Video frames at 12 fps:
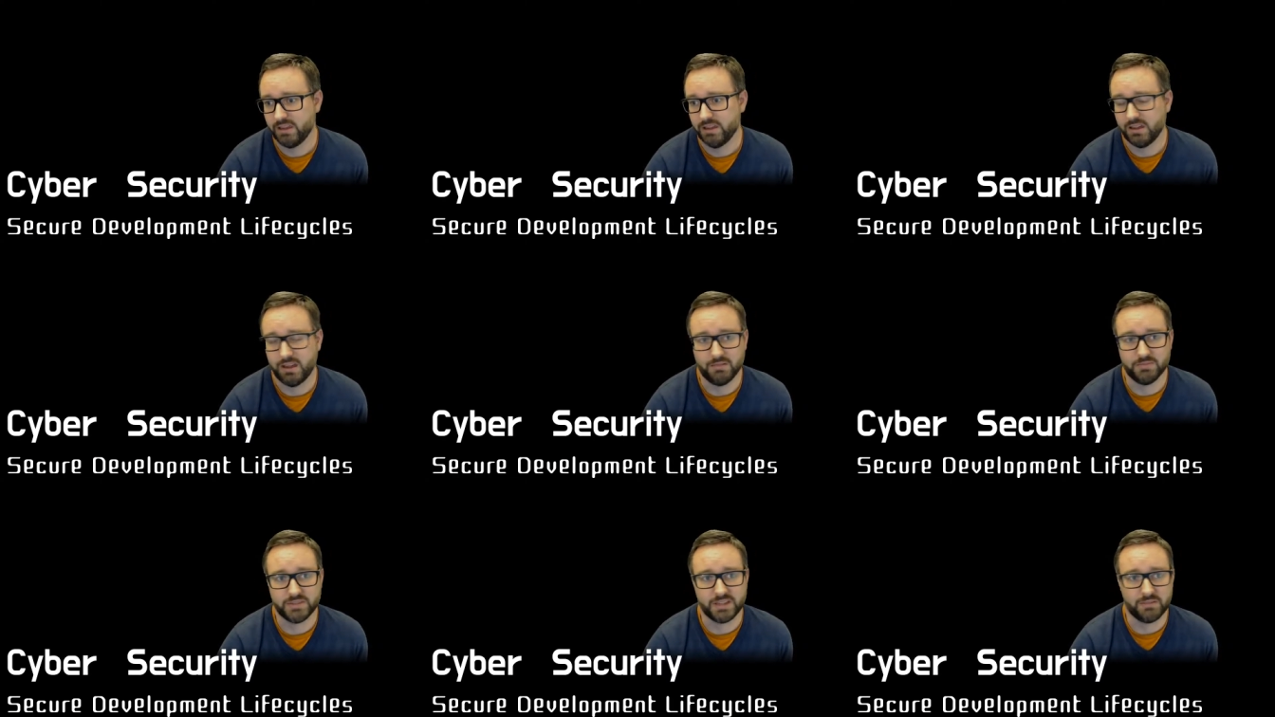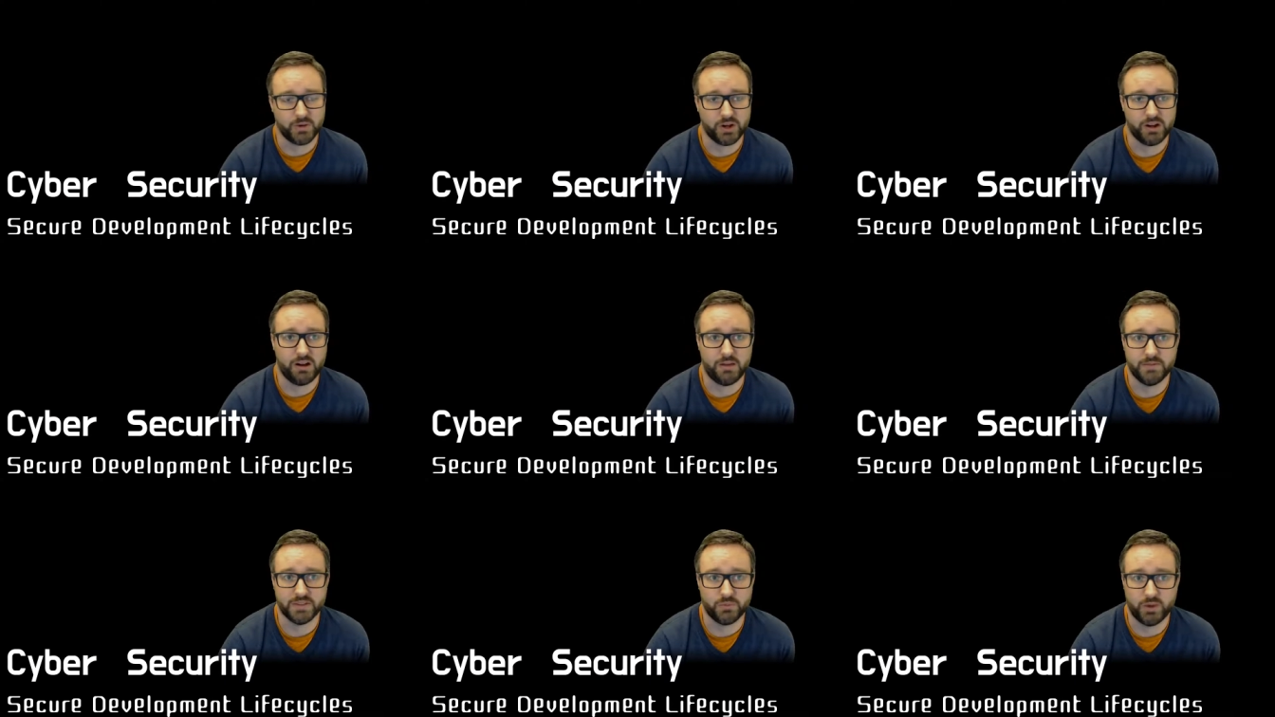Um, some
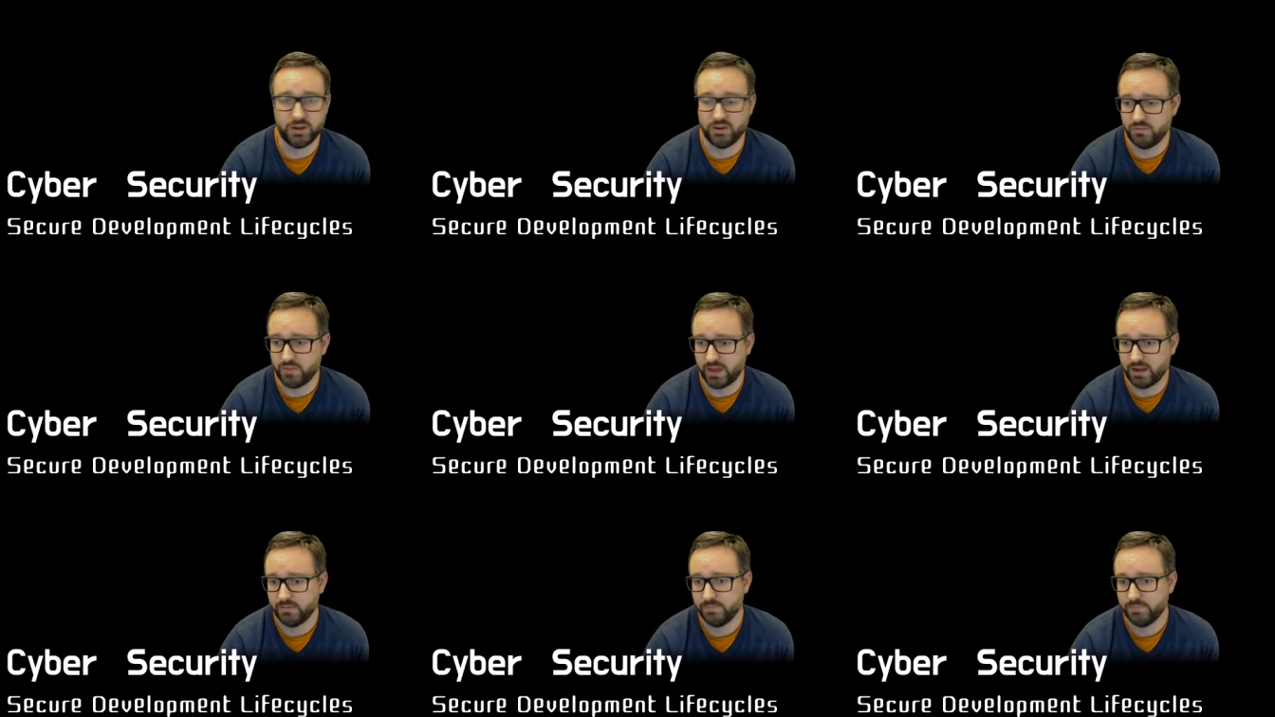programmers won't know better.